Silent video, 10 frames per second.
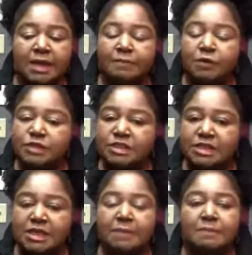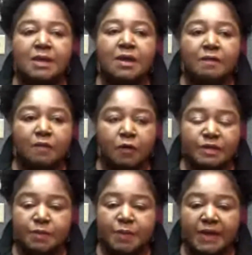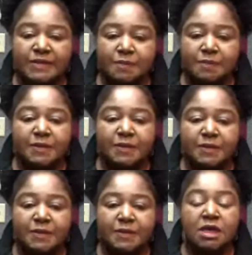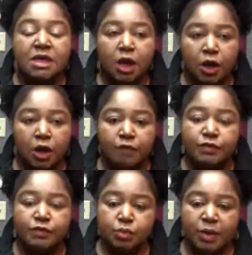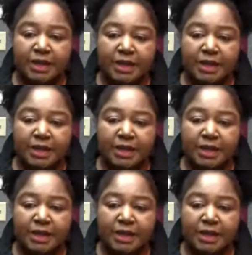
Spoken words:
there's steam, there is a possibility of you sweating.